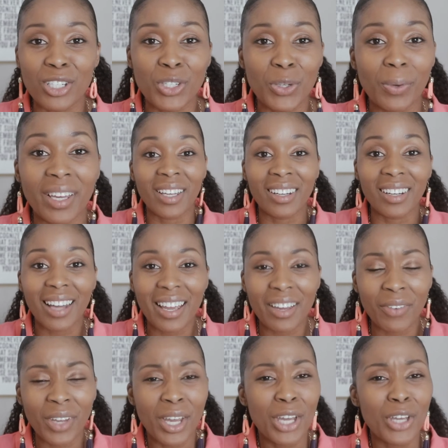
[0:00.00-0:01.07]
do in
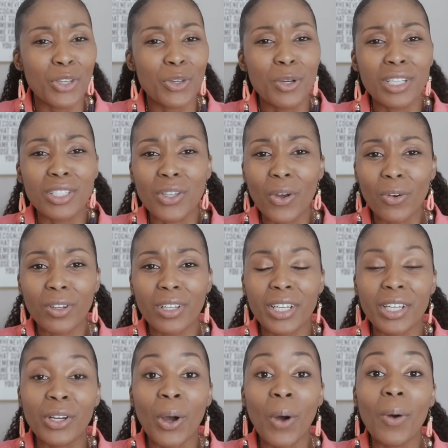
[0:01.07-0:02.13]
life, you can totally
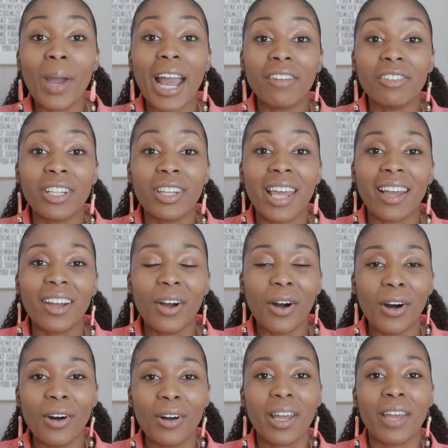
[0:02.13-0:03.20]
go after that
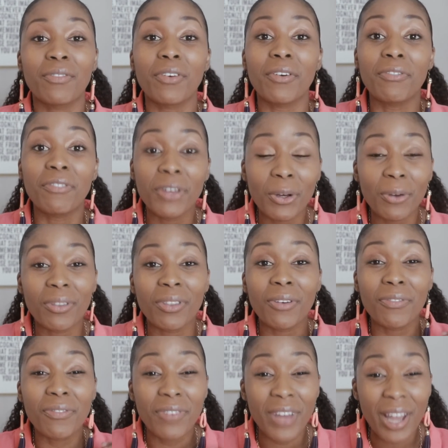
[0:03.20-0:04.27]
call and fulfill the
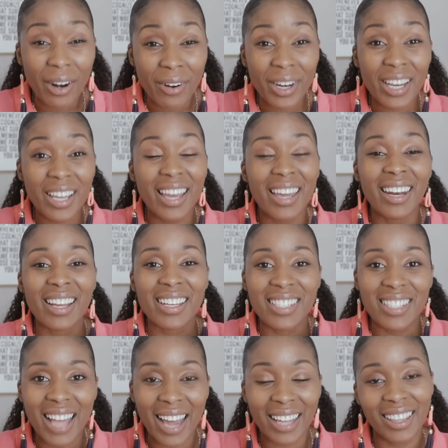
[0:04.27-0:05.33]
very and
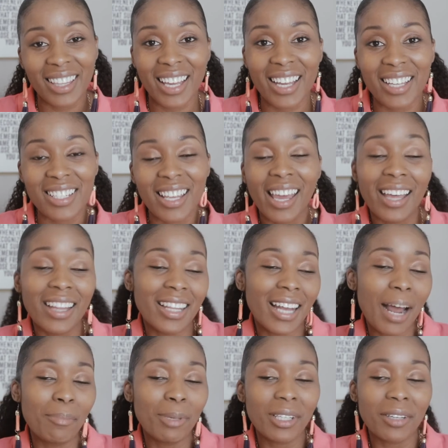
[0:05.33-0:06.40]
exact things that
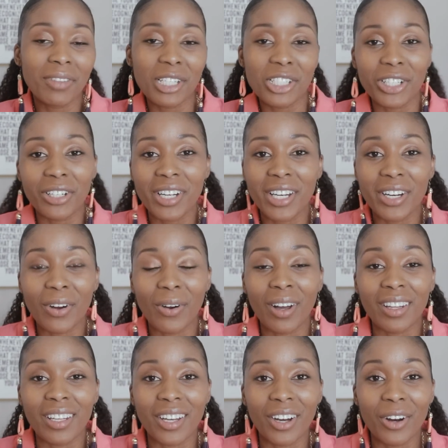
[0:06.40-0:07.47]
I believe that you're here on
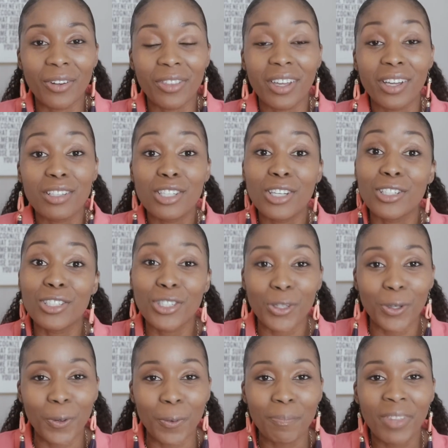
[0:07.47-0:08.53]
the earth to
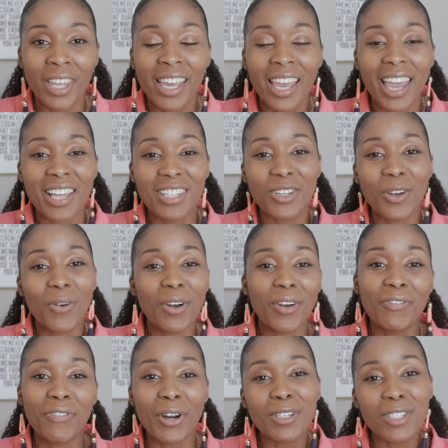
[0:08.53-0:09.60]
do. And so uh,
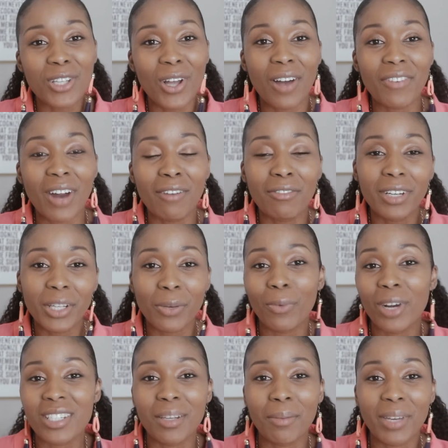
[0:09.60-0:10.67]
first off, I really
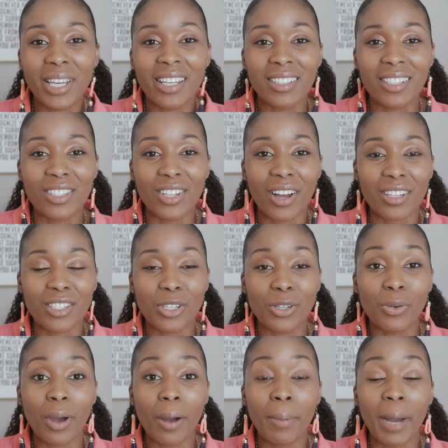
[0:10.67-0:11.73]
want to begin to talk to
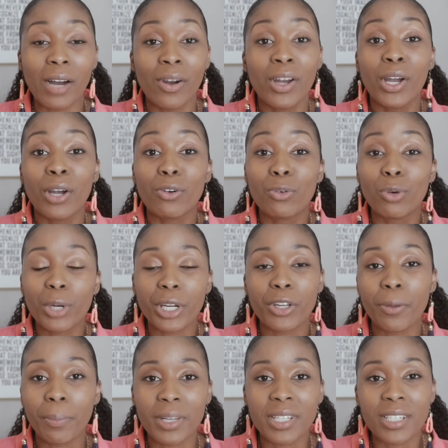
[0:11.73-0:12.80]
you about growing
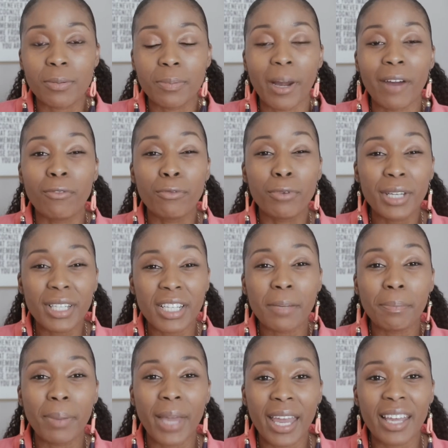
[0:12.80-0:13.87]
your business by really
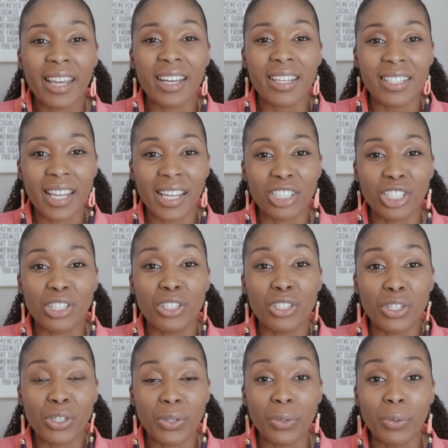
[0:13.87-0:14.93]
paying attention
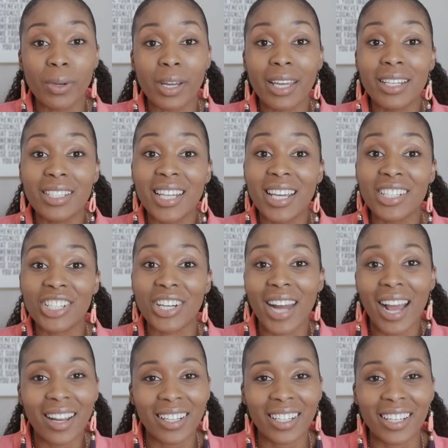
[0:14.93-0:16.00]
to
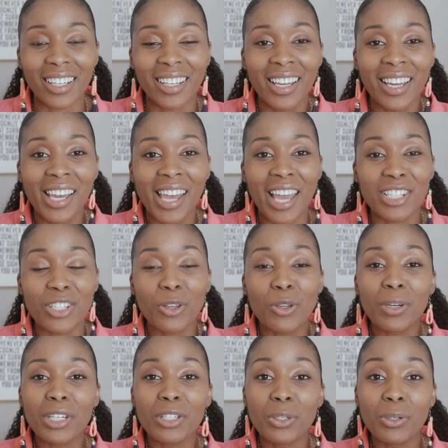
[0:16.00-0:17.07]
intentionality. And so you
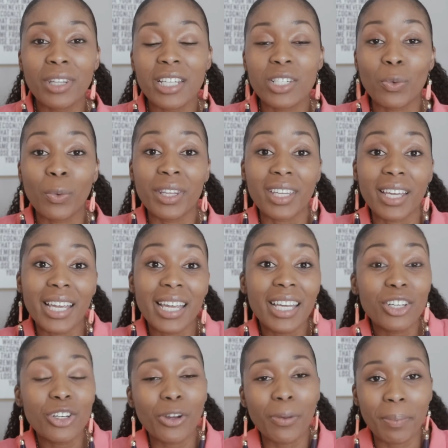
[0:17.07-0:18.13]
can do this
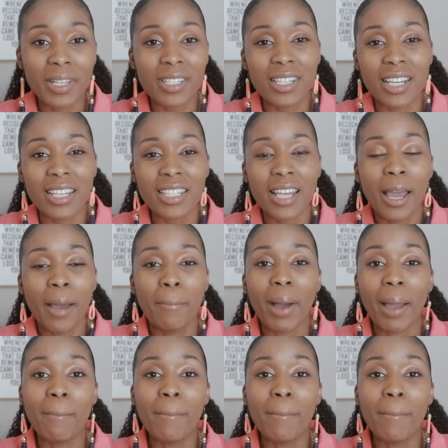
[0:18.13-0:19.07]
within your business by